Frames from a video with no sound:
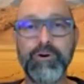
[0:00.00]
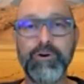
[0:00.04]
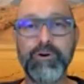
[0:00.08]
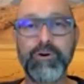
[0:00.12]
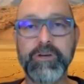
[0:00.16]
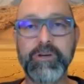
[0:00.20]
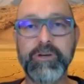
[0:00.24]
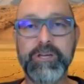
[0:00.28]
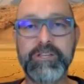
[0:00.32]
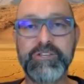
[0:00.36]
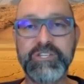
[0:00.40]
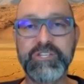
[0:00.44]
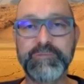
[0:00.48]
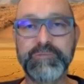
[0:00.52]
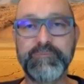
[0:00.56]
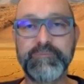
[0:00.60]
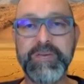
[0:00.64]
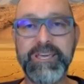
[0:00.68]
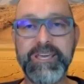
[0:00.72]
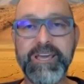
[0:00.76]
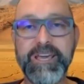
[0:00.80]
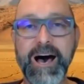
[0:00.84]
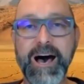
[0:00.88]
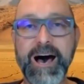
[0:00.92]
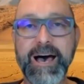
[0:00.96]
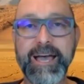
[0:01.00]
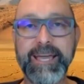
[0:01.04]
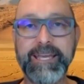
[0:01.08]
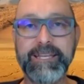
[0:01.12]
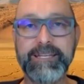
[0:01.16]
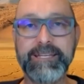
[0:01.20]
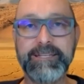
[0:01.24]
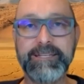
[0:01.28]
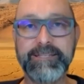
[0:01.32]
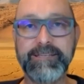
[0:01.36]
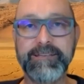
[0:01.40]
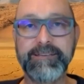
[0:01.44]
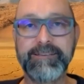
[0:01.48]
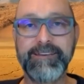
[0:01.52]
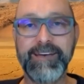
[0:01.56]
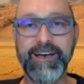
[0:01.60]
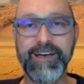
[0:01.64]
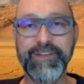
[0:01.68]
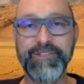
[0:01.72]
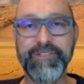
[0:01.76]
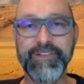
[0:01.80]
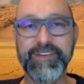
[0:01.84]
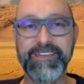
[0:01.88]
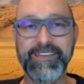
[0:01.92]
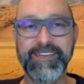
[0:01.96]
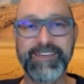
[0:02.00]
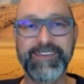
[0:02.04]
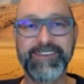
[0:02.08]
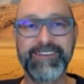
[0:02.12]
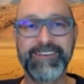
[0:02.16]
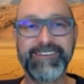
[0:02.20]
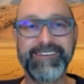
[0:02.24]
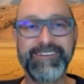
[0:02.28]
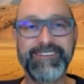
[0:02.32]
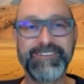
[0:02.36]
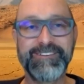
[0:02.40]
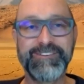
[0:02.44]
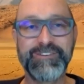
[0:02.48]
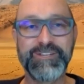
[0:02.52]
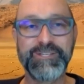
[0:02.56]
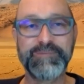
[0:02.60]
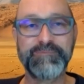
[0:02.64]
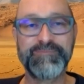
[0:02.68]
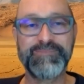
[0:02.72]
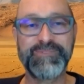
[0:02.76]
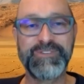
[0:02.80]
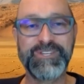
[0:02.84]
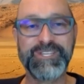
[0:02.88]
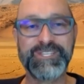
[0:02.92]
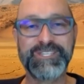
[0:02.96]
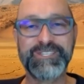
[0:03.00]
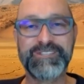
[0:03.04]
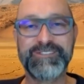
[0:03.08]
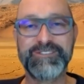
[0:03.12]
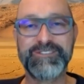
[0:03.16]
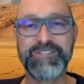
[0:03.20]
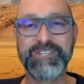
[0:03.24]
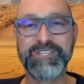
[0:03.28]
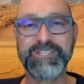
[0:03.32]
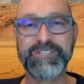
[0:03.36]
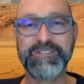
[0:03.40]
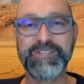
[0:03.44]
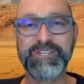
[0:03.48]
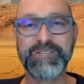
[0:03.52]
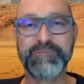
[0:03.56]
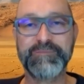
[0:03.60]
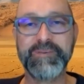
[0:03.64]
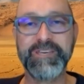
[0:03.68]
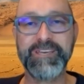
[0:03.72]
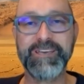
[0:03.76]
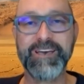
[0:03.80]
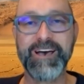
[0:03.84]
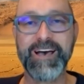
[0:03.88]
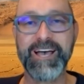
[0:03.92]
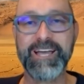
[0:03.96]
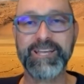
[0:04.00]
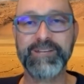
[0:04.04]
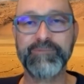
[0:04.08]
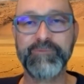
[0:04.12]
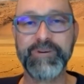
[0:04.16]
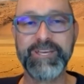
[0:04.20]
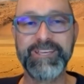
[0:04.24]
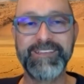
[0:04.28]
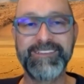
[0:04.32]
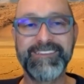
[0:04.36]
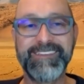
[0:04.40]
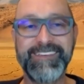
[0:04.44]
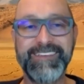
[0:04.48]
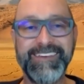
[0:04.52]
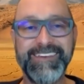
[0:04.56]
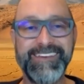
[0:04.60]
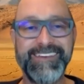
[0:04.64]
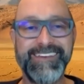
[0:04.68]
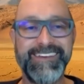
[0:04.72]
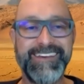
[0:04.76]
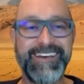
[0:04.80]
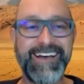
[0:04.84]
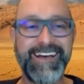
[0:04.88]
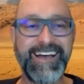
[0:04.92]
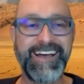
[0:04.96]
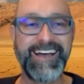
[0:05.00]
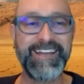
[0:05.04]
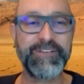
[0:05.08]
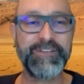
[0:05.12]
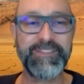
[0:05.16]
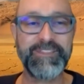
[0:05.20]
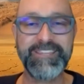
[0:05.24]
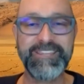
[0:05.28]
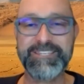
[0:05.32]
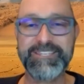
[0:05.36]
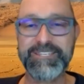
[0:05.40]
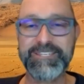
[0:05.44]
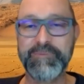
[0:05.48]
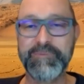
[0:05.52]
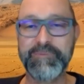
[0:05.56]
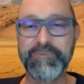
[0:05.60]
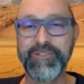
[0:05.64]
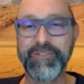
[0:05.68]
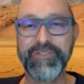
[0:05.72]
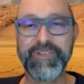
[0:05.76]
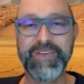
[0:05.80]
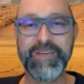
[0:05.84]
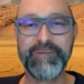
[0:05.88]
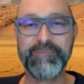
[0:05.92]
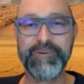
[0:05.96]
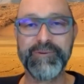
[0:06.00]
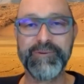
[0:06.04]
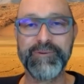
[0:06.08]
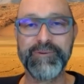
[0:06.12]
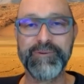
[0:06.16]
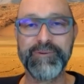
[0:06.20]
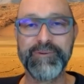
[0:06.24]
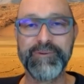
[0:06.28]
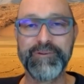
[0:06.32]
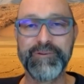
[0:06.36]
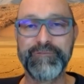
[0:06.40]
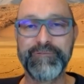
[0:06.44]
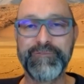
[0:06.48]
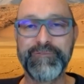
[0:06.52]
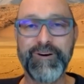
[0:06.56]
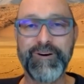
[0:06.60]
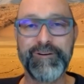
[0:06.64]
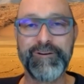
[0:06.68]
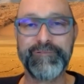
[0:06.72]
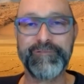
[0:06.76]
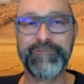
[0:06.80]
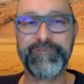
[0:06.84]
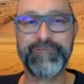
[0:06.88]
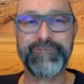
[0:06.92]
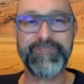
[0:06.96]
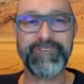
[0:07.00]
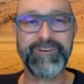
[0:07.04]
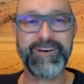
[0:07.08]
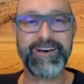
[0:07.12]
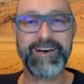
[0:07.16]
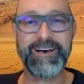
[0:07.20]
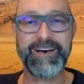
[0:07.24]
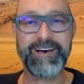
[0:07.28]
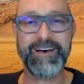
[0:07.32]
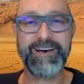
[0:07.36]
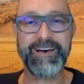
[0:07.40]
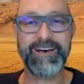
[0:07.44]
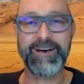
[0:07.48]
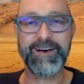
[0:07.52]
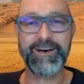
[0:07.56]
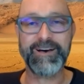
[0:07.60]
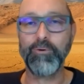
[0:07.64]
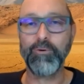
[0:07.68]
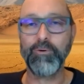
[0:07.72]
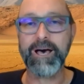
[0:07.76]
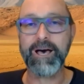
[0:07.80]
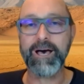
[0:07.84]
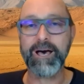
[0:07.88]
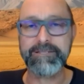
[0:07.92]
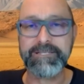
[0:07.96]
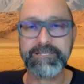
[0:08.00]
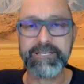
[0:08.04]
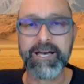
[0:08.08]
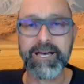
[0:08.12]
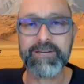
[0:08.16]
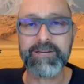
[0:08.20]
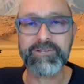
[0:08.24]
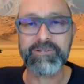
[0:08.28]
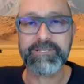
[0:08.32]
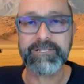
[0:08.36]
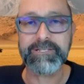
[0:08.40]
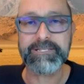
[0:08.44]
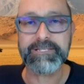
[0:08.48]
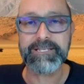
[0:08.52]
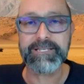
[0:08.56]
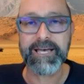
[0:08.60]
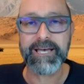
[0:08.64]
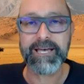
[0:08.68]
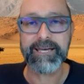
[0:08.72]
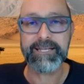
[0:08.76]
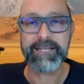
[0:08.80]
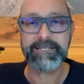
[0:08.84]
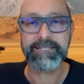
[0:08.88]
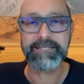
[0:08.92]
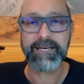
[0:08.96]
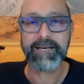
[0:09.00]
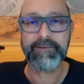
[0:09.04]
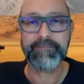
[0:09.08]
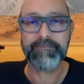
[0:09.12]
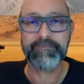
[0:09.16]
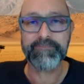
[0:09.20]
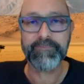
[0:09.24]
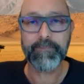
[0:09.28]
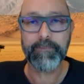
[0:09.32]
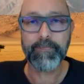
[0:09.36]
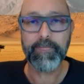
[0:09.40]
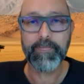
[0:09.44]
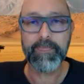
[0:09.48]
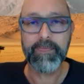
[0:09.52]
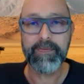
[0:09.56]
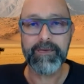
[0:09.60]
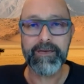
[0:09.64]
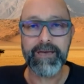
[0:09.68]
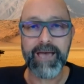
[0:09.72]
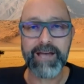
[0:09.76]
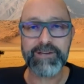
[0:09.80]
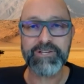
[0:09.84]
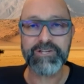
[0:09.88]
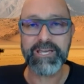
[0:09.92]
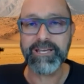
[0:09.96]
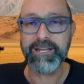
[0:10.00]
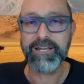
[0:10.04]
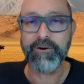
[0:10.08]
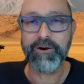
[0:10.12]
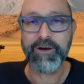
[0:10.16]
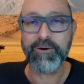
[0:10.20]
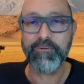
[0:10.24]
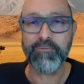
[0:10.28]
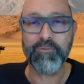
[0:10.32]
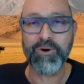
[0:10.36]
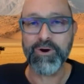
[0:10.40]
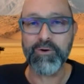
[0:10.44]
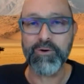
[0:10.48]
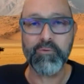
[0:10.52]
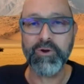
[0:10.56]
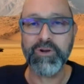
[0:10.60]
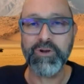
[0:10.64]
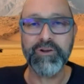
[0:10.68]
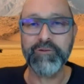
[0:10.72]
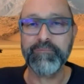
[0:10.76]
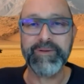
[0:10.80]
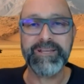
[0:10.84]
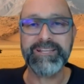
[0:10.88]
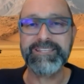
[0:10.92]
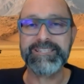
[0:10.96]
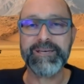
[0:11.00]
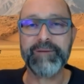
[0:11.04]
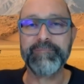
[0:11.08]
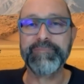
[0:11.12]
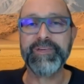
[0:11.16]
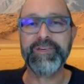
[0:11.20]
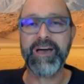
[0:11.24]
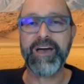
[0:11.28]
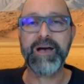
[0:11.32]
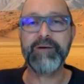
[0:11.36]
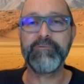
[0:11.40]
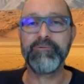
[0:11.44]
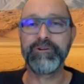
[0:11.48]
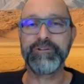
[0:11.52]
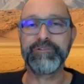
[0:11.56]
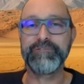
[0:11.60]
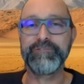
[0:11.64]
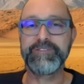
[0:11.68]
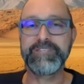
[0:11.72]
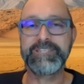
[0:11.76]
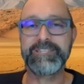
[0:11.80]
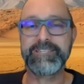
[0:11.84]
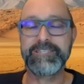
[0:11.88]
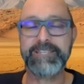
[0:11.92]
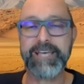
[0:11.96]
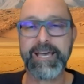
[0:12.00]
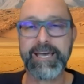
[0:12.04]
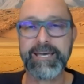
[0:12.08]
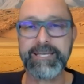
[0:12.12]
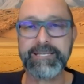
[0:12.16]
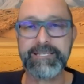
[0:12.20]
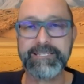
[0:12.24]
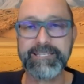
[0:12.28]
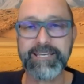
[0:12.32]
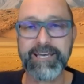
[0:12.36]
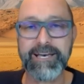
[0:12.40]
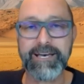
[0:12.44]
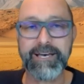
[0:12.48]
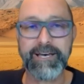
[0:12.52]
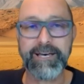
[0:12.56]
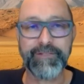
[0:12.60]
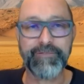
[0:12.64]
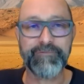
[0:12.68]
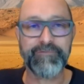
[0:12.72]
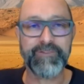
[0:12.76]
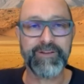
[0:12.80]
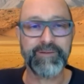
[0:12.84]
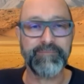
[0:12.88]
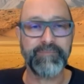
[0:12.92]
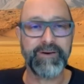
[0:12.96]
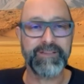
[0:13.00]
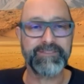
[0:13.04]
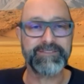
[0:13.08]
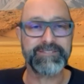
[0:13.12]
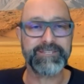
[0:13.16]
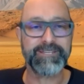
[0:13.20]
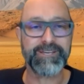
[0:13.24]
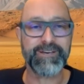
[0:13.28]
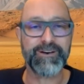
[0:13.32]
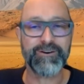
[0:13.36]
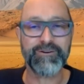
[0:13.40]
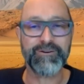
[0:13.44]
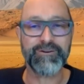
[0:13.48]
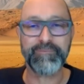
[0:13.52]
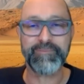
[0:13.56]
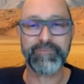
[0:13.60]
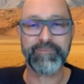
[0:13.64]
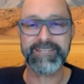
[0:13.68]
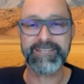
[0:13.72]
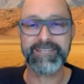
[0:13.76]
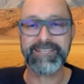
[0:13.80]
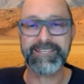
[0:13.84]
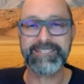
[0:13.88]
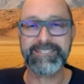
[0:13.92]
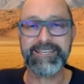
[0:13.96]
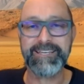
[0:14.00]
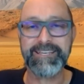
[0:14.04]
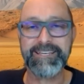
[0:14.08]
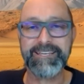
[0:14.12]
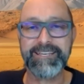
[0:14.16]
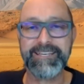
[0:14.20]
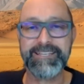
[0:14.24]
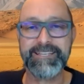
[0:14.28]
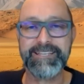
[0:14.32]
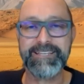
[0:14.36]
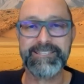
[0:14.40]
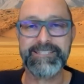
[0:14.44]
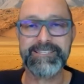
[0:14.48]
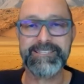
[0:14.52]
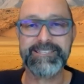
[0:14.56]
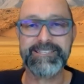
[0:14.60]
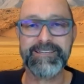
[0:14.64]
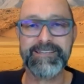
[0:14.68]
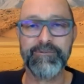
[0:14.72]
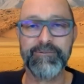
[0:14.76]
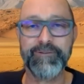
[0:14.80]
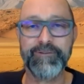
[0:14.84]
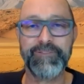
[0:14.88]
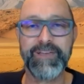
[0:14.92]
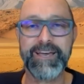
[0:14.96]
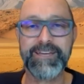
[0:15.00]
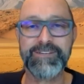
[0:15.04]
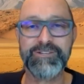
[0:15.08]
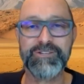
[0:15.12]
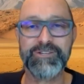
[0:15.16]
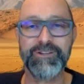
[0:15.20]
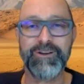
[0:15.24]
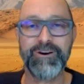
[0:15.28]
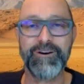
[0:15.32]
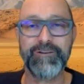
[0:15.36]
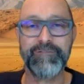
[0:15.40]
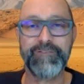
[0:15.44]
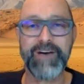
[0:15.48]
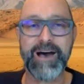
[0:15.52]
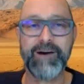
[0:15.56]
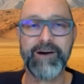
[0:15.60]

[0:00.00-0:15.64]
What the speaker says: just be kind, I think. Just be kind. I know that this has been a theme of all our discussions, and actually, it wouldn't have been something I would have said 3 months ago, but it's a reflection of how